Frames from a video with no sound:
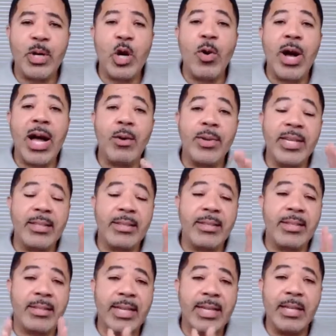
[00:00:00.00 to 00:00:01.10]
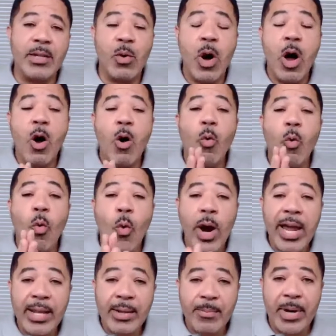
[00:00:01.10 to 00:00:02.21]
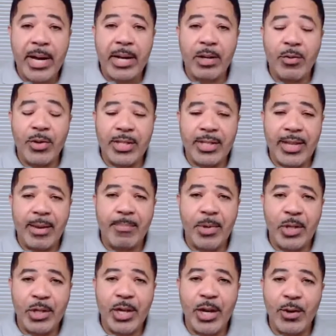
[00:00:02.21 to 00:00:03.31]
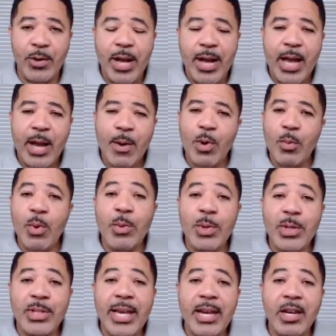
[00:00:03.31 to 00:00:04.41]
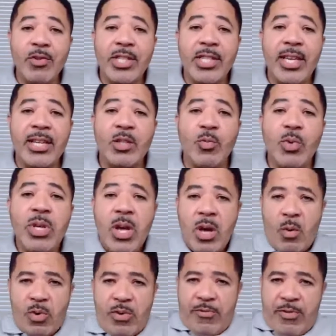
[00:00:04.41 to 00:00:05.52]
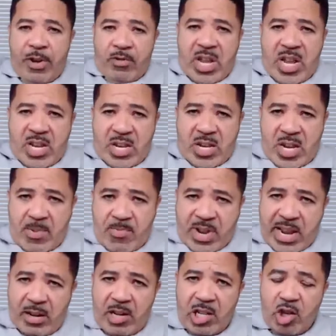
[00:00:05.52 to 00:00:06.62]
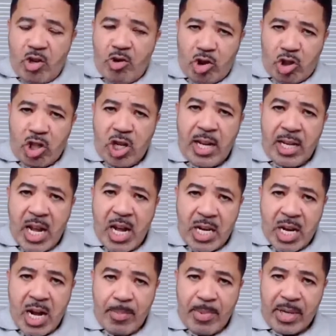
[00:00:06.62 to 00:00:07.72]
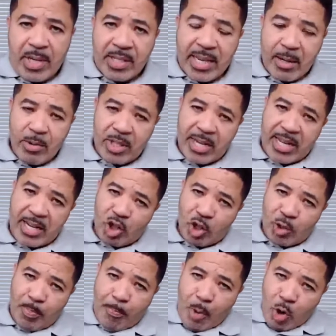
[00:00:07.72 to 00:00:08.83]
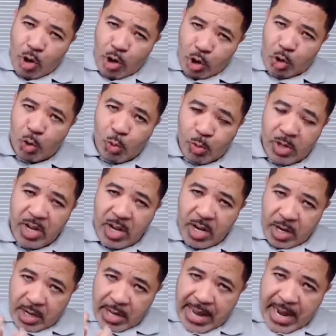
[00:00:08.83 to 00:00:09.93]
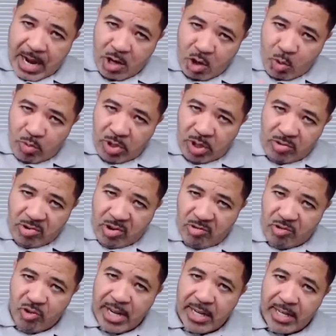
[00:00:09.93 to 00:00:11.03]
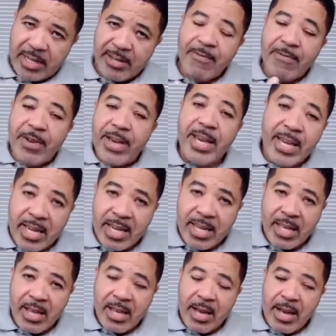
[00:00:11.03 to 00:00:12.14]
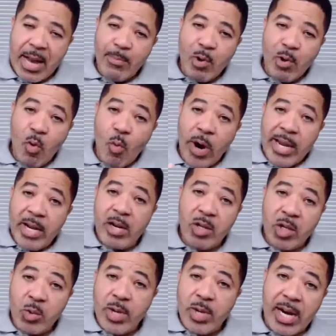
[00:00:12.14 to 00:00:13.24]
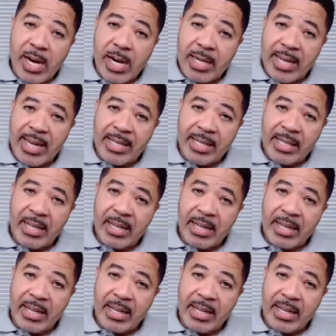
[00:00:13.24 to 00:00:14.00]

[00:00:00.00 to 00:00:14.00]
but go out and get the single Wait by Chrisette Michelle. And what we were saying, Chrisette, is we felt that deep down in your sha-na-na, because that was kind of spiritual, how you was, trying to convey, I'm gonna wait on you, God, like